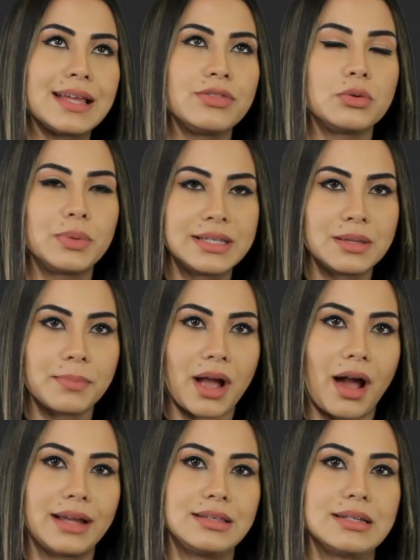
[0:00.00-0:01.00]
and the reason
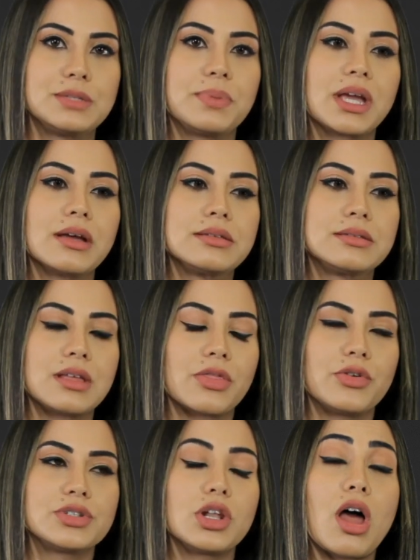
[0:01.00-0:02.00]
behind it is because
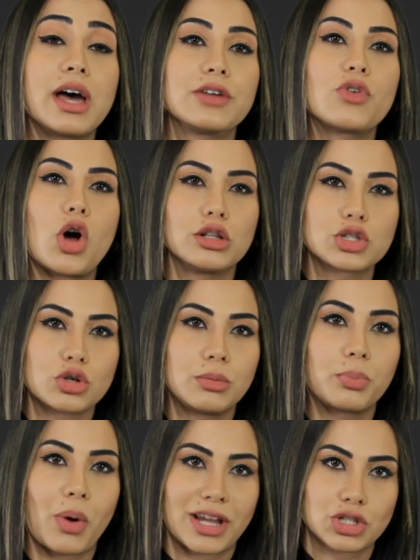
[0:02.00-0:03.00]
there's a lot of cultural
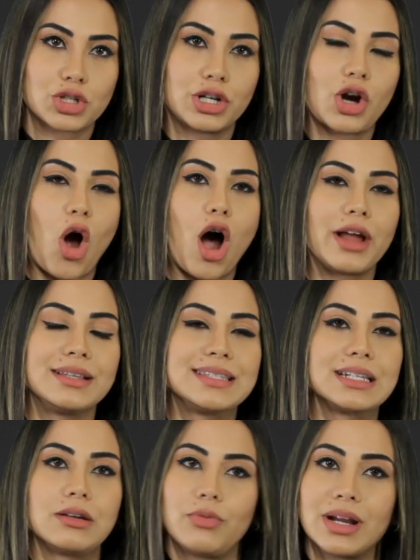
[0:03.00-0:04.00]
pressure on
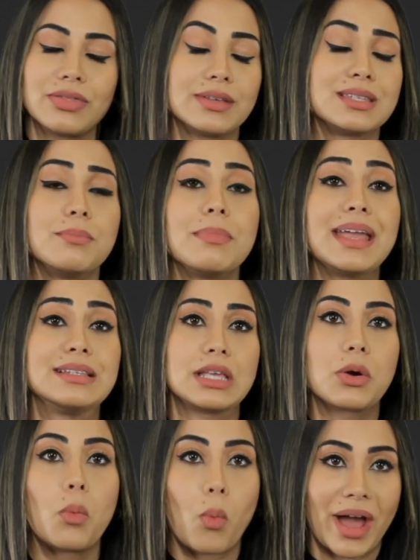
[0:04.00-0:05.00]
delivering this
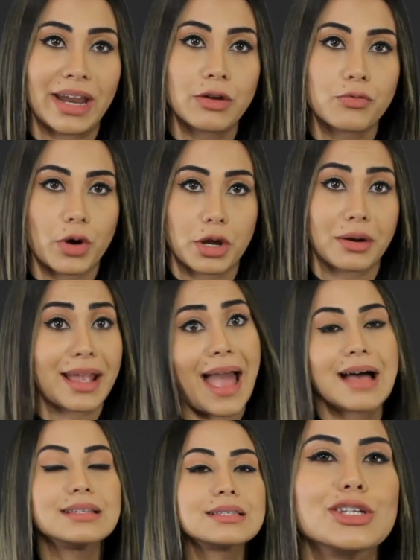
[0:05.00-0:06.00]
amazing wedding for your
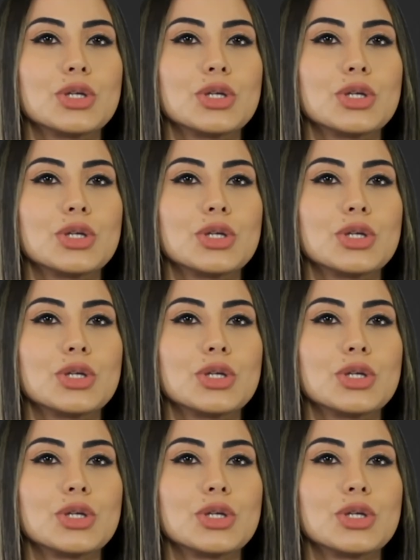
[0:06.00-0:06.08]
guests.